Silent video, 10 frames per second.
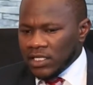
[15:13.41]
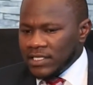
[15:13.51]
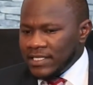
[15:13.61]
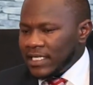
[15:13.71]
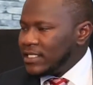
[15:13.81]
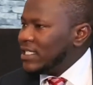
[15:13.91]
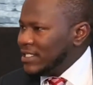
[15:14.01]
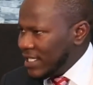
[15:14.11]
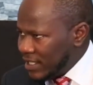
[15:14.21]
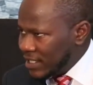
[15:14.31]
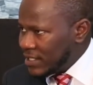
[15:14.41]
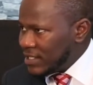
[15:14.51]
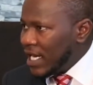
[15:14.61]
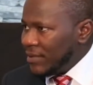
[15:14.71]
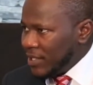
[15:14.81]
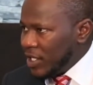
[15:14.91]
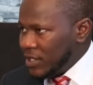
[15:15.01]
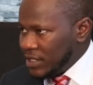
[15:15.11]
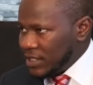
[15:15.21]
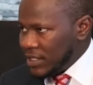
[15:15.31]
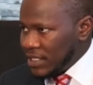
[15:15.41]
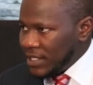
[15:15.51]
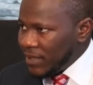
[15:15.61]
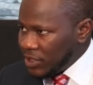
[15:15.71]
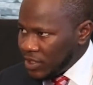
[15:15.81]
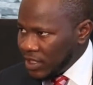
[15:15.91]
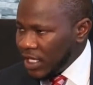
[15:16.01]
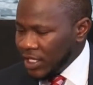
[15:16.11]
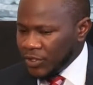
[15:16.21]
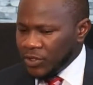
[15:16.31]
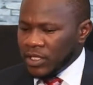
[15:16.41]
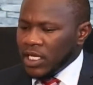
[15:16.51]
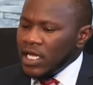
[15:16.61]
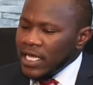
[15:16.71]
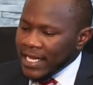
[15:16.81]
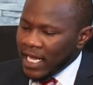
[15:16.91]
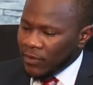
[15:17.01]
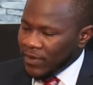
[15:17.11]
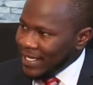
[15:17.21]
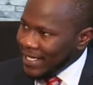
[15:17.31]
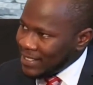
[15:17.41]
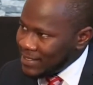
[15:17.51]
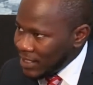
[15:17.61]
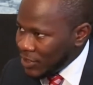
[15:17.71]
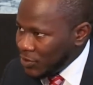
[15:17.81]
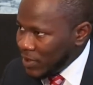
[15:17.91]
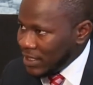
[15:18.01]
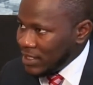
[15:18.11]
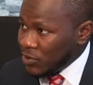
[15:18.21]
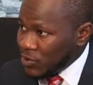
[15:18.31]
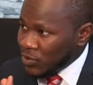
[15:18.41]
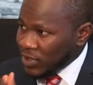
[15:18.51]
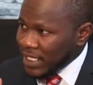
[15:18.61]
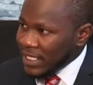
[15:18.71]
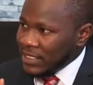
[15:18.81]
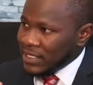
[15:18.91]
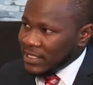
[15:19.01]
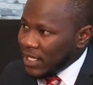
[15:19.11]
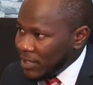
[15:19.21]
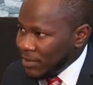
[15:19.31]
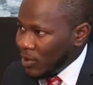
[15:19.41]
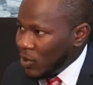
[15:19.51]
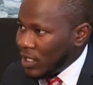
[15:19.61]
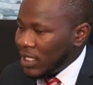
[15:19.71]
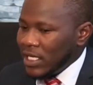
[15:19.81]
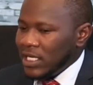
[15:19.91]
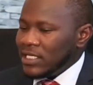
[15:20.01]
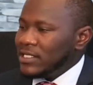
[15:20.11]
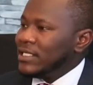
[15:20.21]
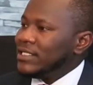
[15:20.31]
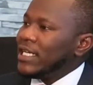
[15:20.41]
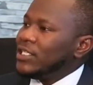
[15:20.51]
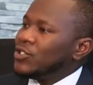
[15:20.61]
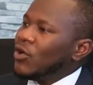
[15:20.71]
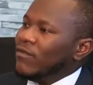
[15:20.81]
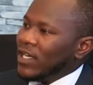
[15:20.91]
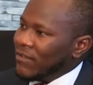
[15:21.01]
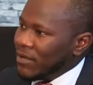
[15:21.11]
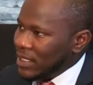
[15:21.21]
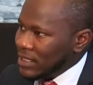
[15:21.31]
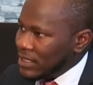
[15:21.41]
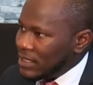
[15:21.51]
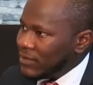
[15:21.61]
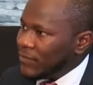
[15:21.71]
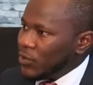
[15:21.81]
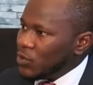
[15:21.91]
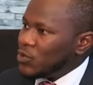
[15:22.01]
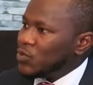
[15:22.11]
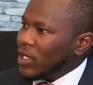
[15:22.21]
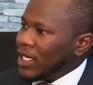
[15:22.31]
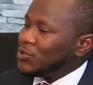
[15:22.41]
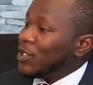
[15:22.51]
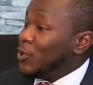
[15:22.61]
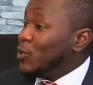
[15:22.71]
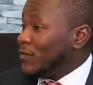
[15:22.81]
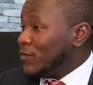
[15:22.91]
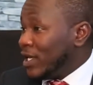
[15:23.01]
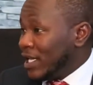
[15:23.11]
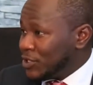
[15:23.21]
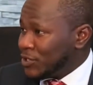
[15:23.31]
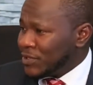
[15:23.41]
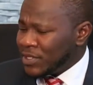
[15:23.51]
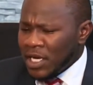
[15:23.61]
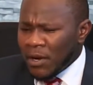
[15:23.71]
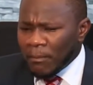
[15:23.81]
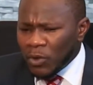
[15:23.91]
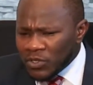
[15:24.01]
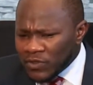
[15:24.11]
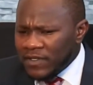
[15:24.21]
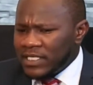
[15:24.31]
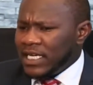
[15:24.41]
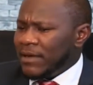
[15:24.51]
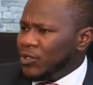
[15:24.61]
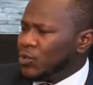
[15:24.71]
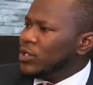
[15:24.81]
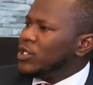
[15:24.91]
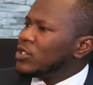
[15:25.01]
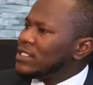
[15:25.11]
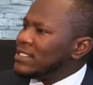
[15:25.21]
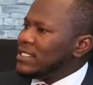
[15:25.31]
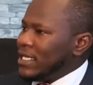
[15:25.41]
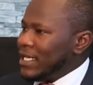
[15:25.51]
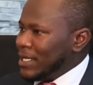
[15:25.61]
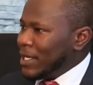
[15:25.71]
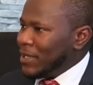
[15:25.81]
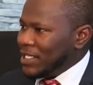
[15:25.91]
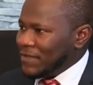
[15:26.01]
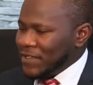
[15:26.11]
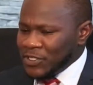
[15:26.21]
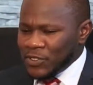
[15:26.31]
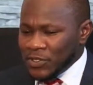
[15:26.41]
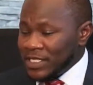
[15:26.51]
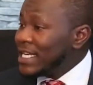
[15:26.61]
set agendas and priorities, as I mentioned earlier on. Now, the next issue that is also seen as a stumbling block is the change of governments for those who are actually going for elections. Most of the time, you would not see in their manifestos